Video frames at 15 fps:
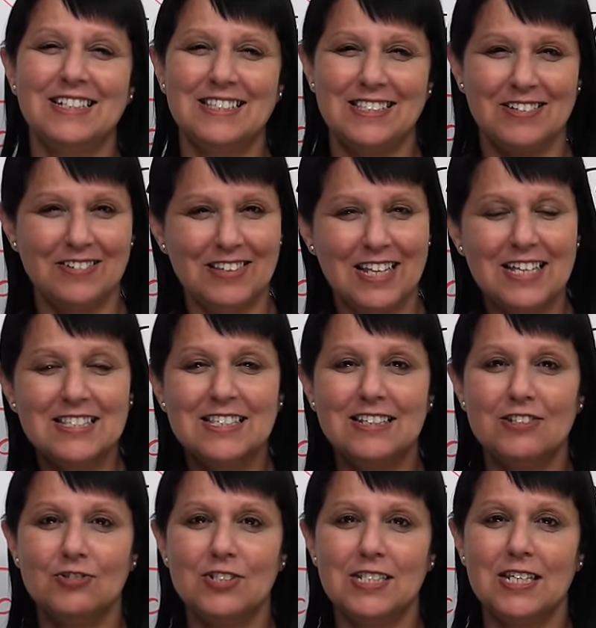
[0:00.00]
So let's
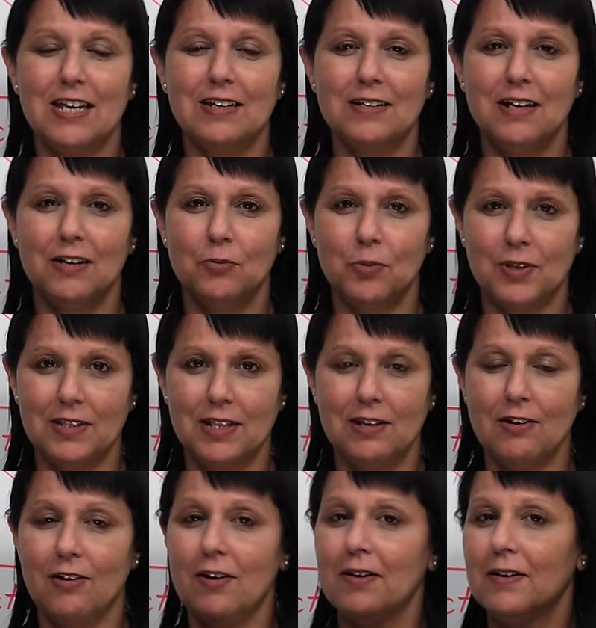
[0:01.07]
understand what
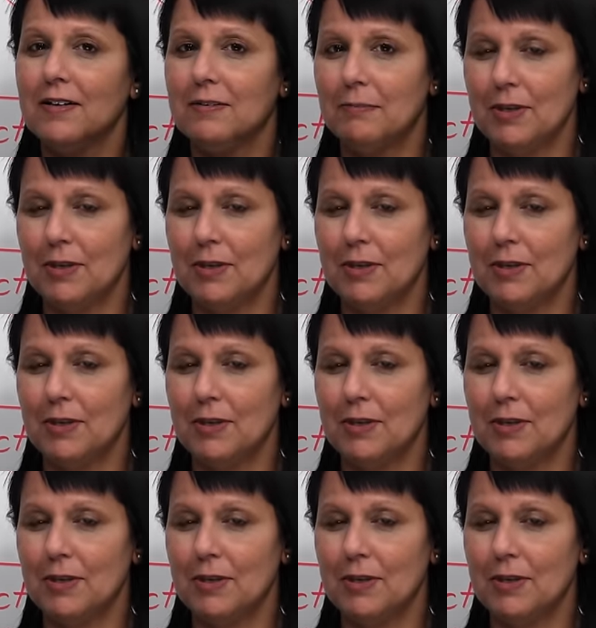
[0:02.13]
they are